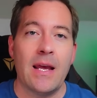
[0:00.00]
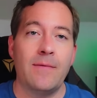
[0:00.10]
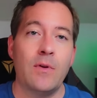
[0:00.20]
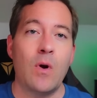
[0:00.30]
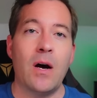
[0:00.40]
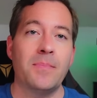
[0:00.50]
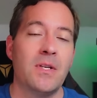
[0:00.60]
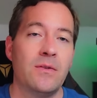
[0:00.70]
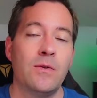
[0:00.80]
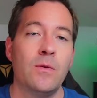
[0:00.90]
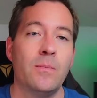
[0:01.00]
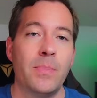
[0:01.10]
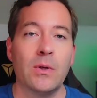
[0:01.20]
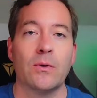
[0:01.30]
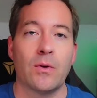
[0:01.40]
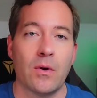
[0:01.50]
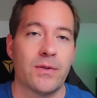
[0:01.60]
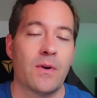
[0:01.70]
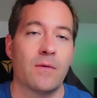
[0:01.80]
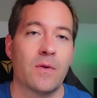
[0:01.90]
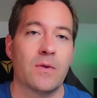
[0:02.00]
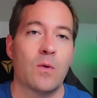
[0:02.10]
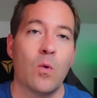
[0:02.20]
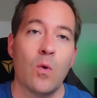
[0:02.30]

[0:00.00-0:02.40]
Have you opted to build your own servers?